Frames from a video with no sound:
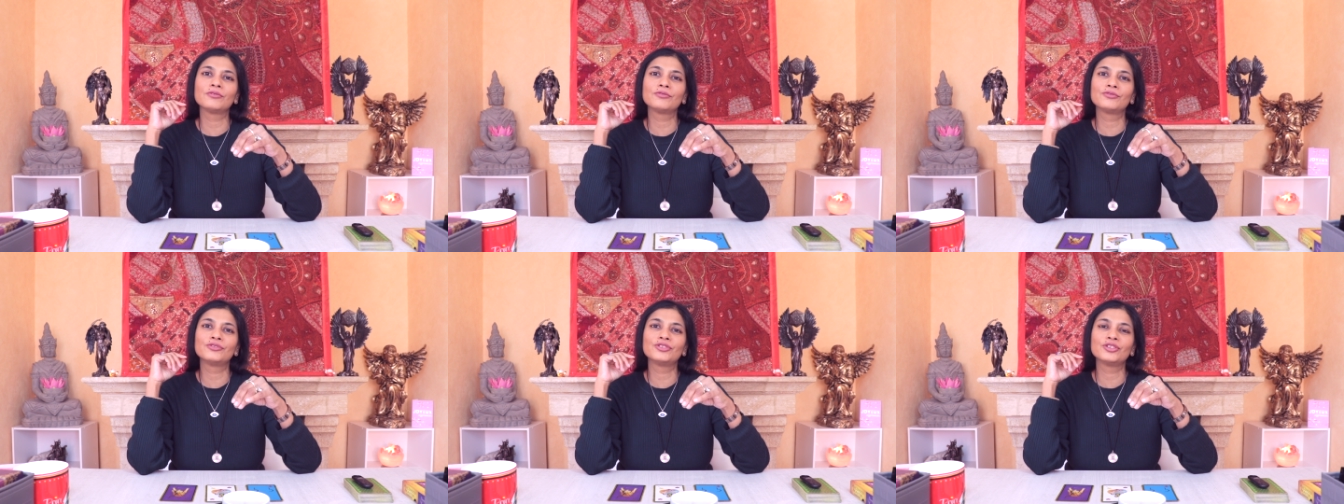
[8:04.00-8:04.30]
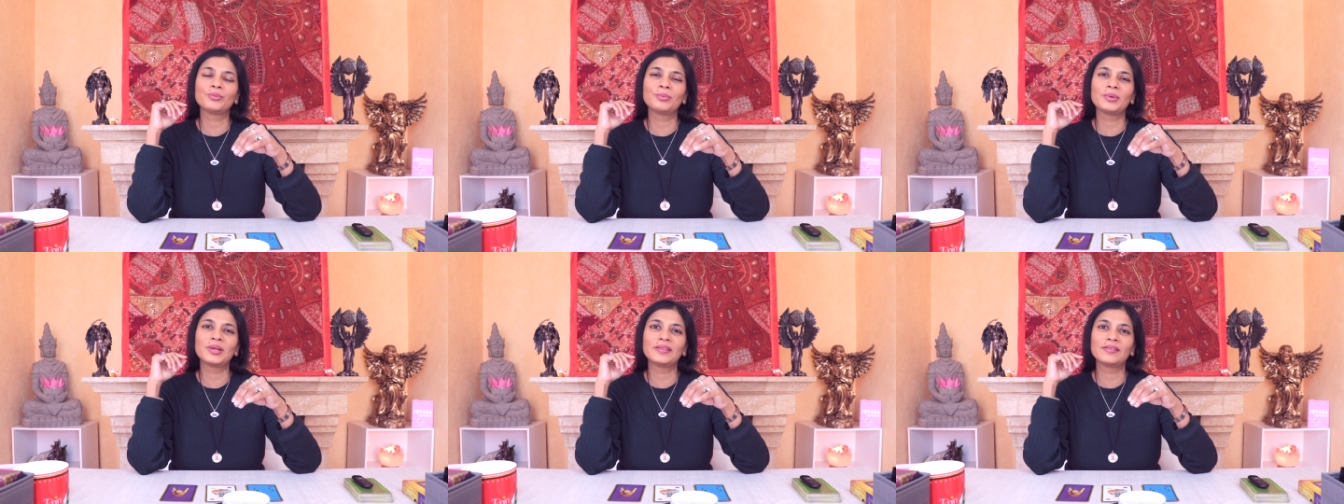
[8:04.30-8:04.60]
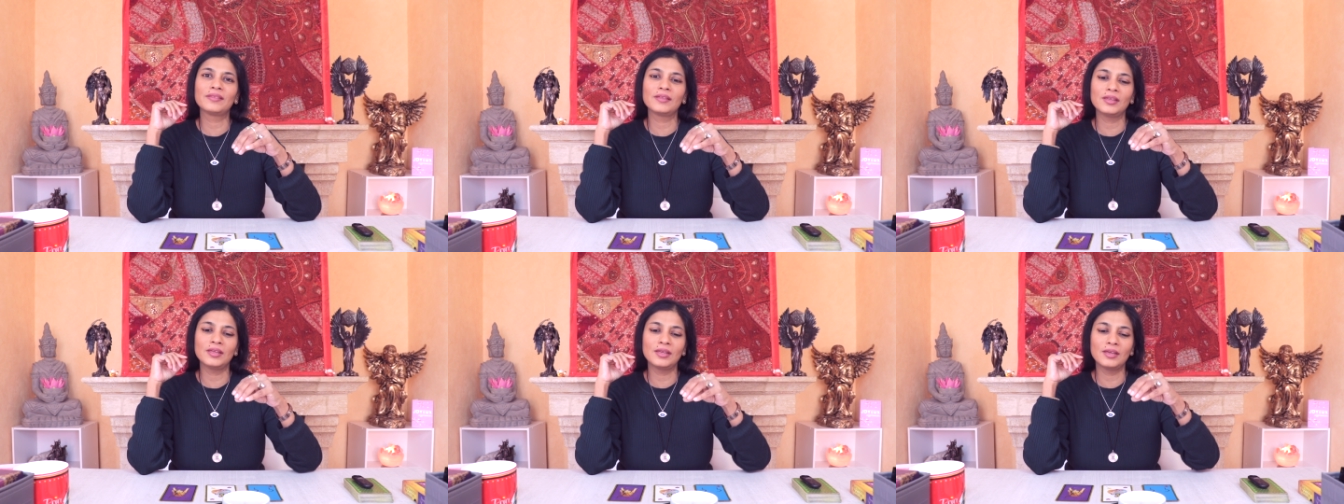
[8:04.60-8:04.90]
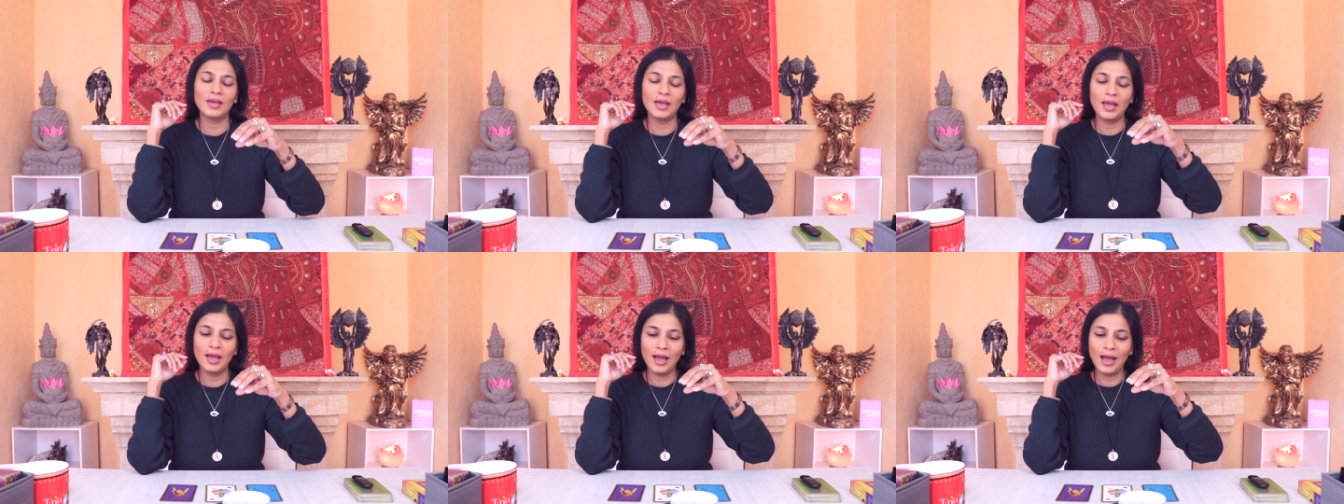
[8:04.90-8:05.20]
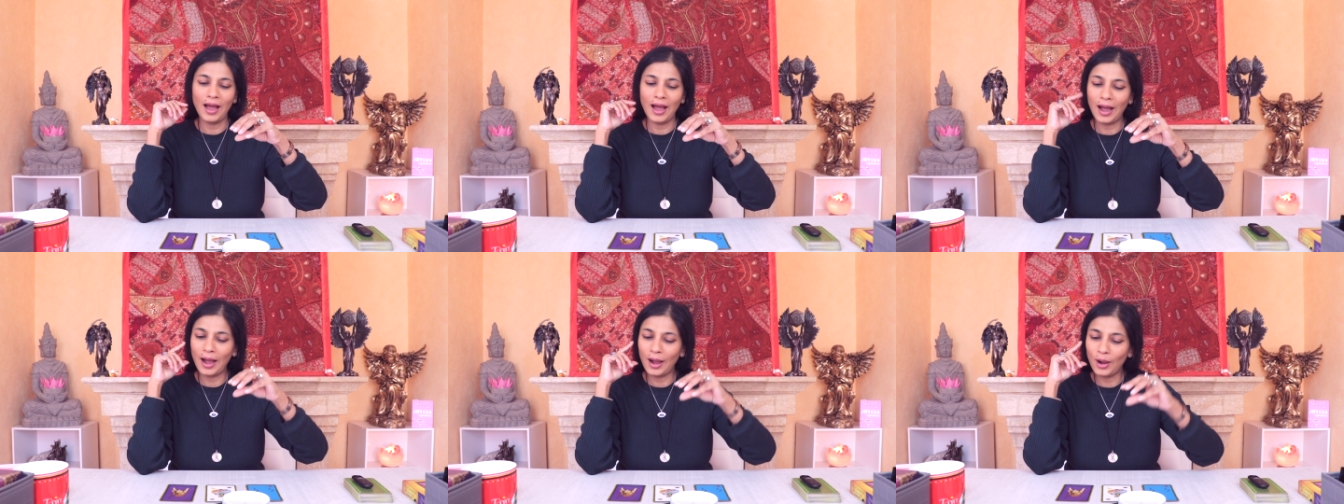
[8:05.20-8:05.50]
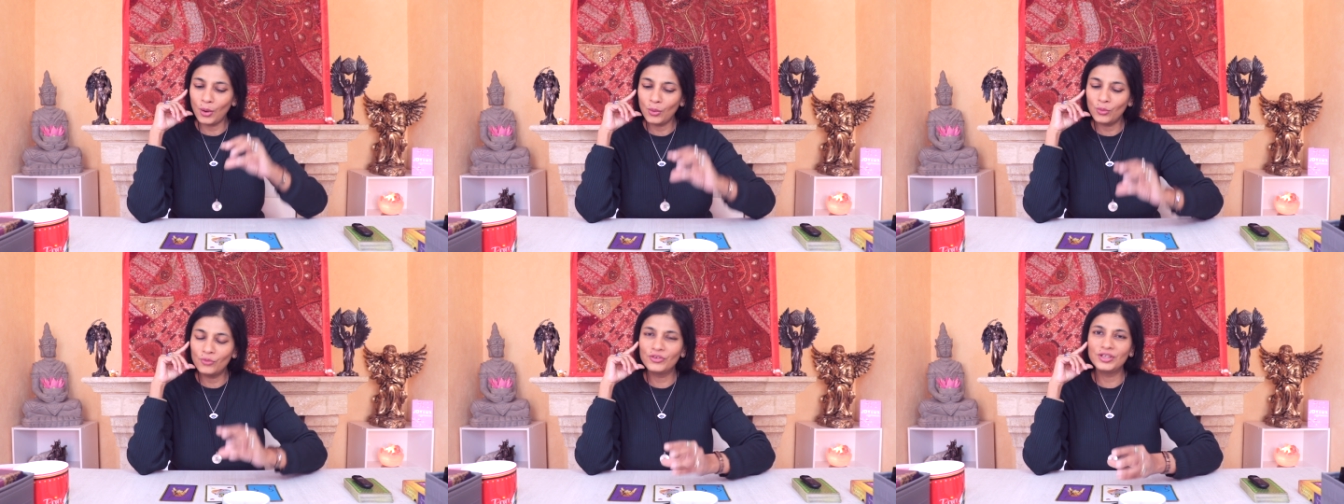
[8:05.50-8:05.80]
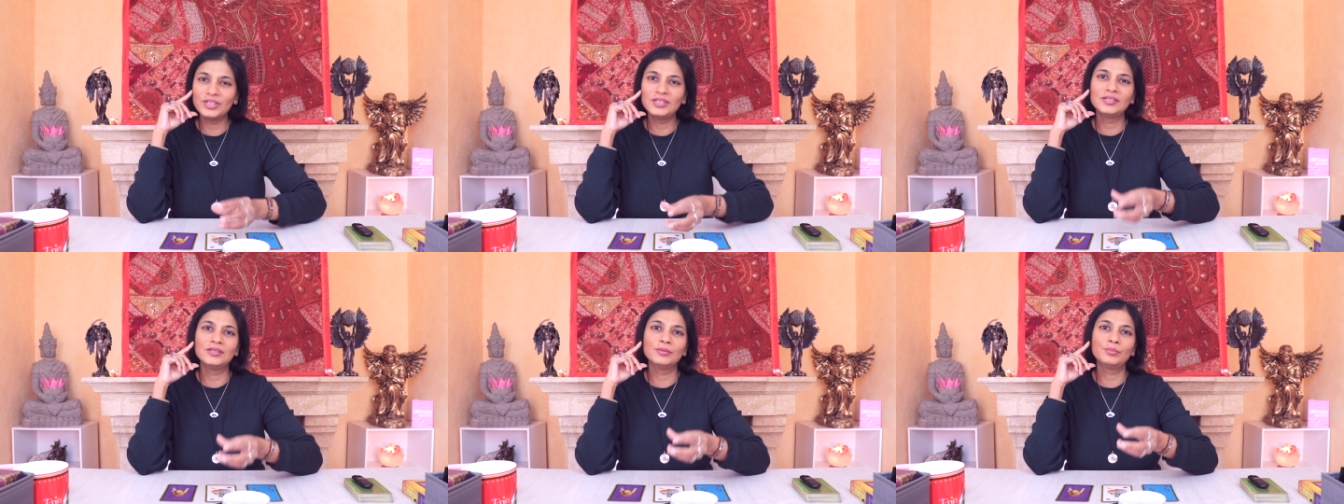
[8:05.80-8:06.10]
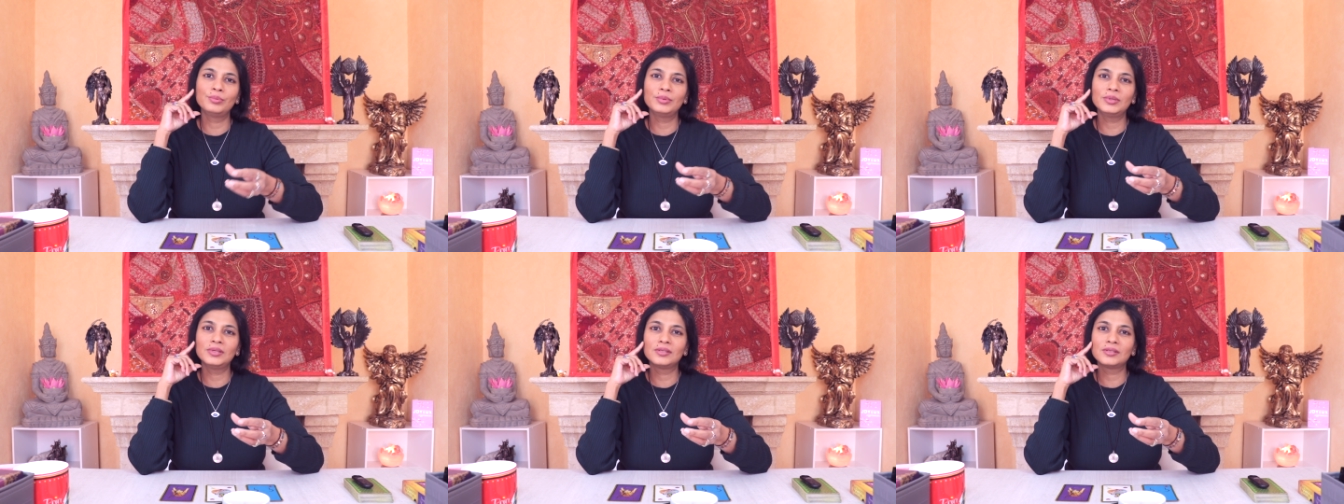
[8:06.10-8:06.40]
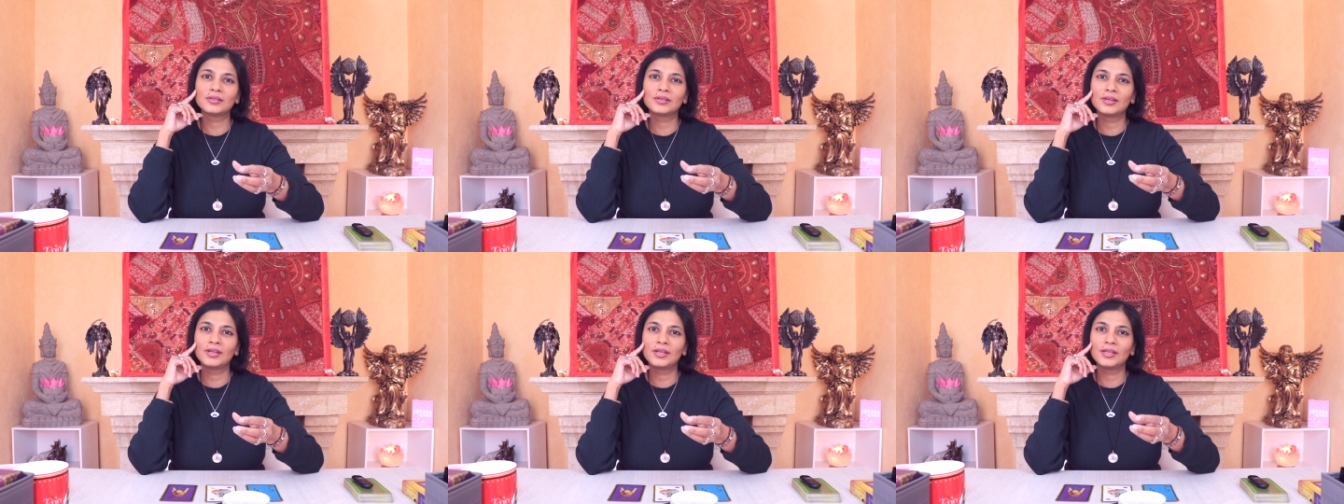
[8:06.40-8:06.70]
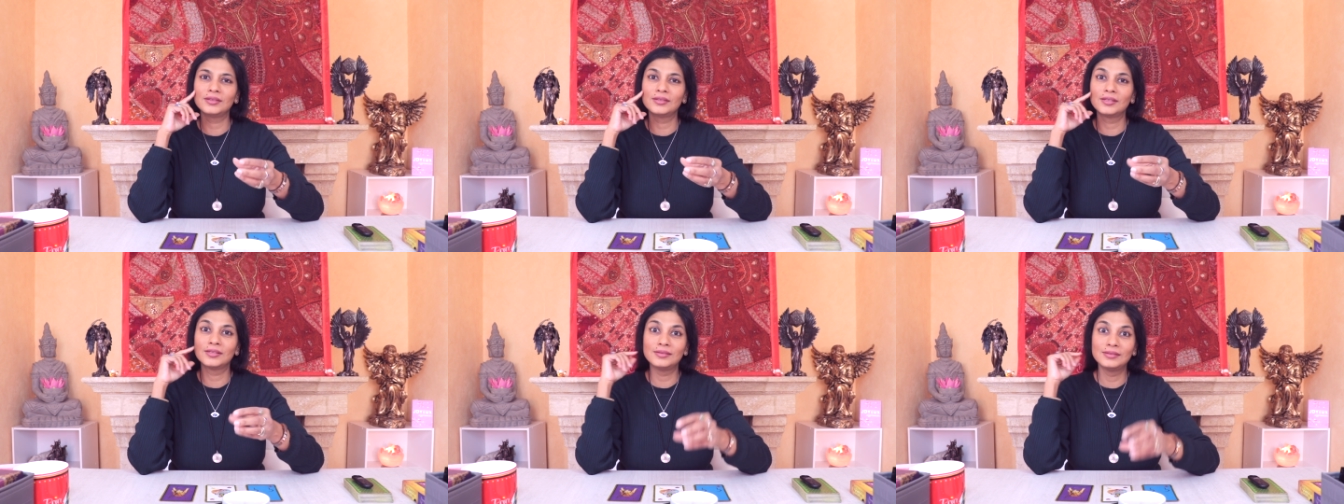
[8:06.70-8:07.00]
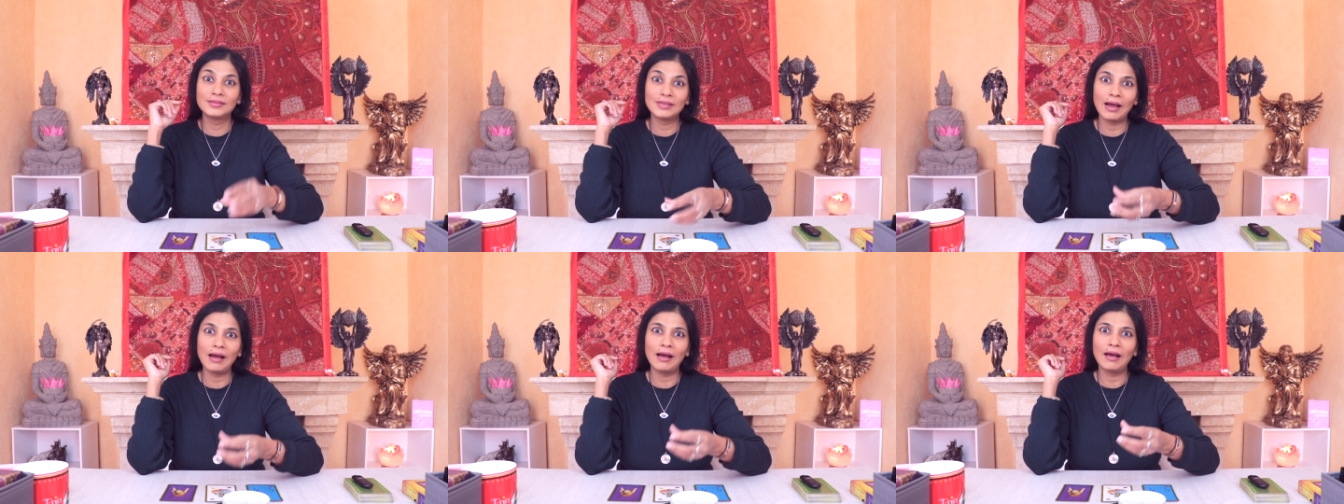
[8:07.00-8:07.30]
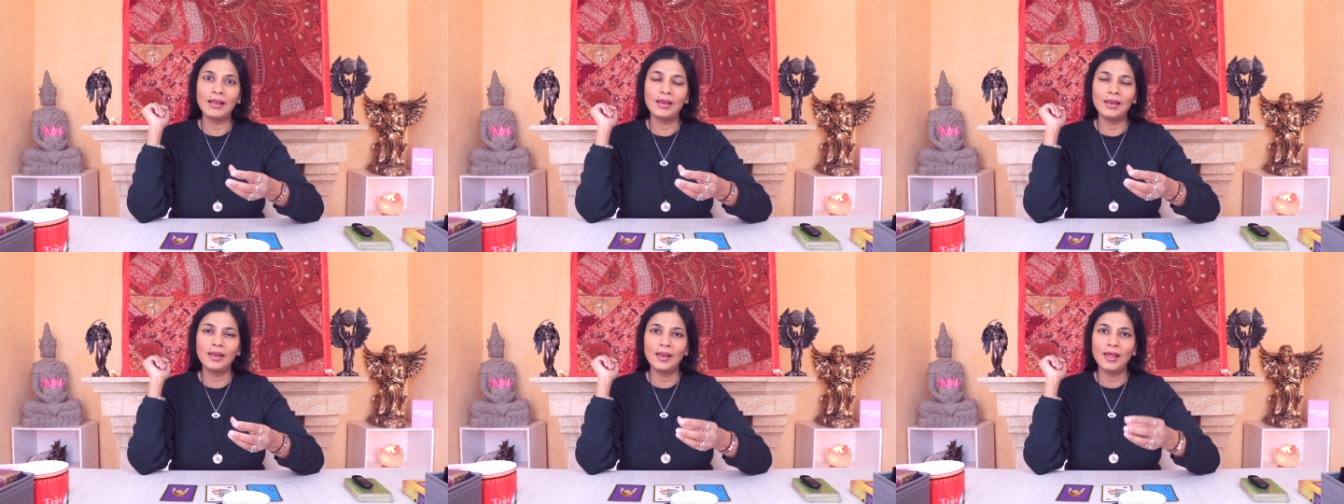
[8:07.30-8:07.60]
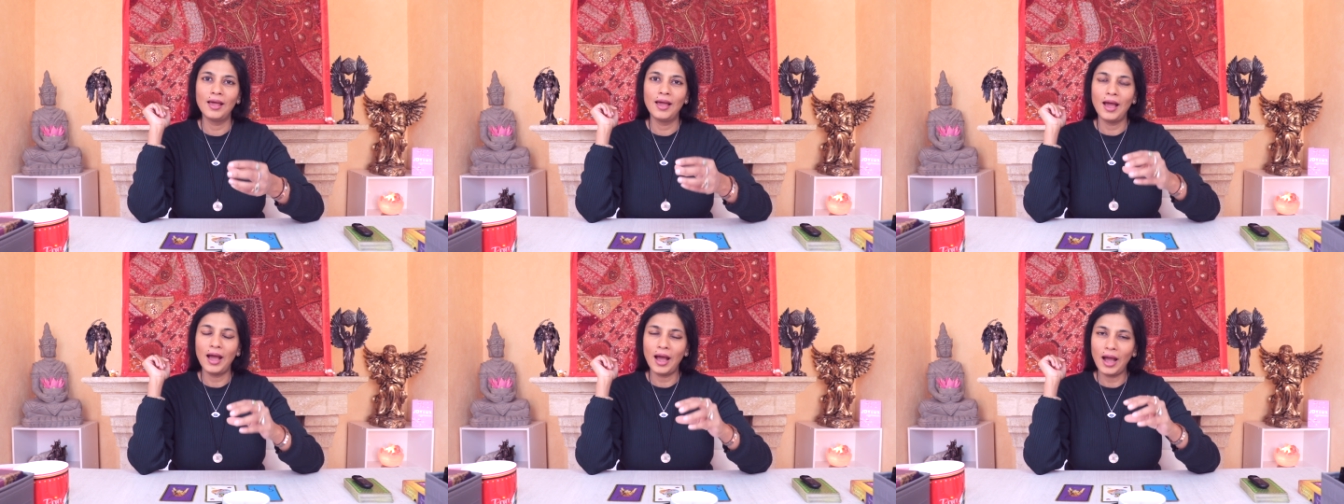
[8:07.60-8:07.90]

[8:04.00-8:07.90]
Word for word: of chapati, how we dip it in the dal,